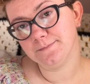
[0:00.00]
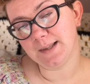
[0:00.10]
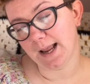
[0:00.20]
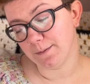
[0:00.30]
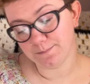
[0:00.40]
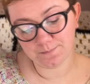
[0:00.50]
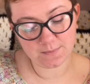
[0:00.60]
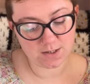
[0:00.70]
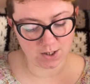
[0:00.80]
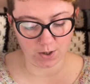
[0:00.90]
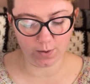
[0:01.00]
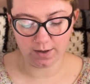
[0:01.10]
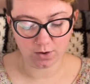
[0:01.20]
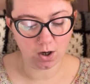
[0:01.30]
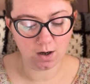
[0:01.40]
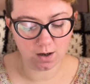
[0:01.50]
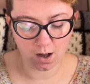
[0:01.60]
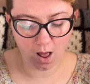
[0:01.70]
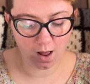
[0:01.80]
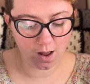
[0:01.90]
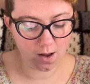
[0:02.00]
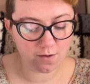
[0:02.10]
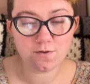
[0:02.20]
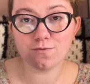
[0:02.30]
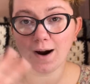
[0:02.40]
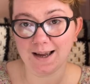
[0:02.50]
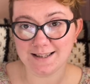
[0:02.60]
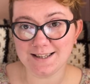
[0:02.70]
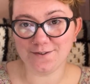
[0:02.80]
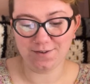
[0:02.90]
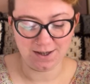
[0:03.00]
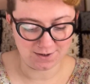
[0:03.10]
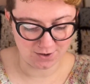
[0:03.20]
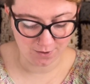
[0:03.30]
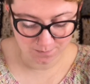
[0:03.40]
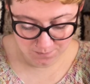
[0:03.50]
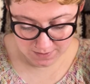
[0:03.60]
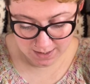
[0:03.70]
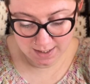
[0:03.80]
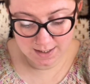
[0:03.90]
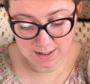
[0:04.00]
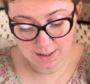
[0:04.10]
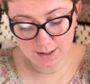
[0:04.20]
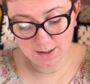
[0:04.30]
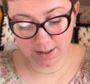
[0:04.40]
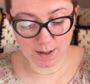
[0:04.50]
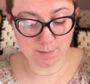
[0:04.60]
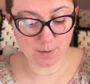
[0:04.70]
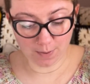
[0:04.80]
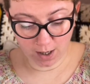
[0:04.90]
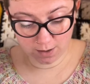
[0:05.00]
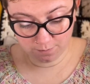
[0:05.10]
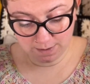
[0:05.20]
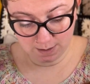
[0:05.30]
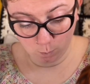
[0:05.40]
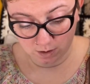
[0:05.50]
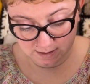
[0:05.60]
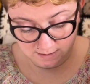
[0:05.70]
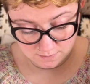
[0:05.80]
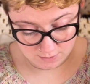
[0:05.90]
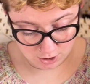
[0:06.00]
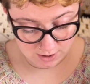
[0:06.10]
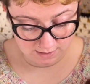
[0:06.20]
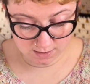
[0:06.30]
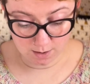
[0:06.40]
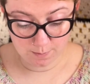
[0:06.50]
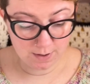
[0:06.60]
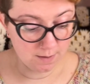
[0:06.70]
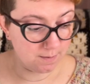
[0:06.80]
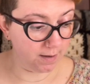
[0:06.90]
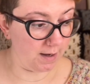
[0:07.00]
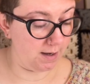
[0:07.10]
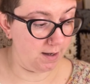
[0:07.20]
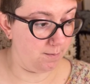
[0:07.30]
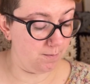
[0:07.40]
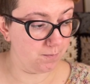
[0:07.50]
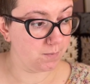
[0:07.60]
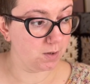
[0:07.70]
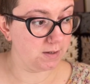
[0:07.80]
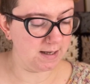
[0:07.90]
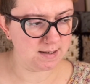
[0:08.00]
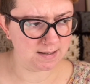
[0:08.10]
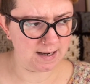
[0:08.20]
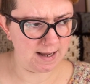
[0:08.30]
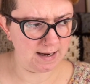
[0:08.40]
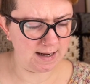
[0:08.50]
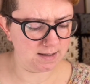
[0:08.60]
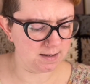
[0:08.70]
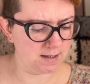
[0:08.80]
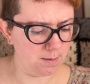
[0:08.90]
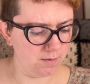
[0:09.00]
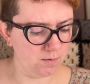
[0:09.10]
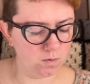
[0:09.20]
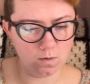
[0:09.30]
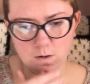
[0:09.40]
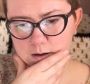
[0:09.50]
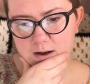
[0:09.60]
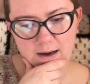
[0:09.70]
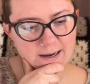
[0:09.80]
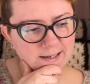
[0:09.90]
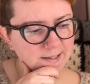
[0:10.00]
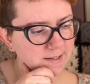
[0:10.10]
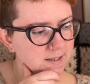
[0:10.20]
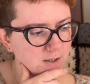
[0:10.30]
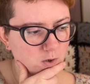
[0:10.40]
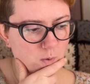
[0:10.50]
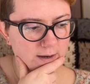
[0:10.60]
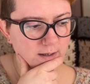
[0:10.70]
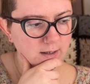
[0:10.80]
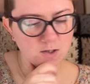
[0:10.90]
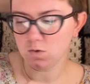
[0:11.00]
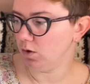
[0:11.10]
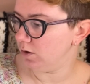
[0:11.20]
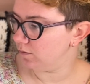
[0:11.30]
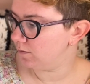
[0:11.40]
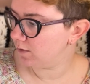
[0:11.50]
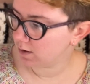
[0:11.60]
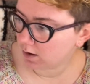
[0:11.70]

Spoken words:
Yeah, so I've got a variety of things on. But part of my wanting to finish things up, yesterday and the day before, I did a quick sort of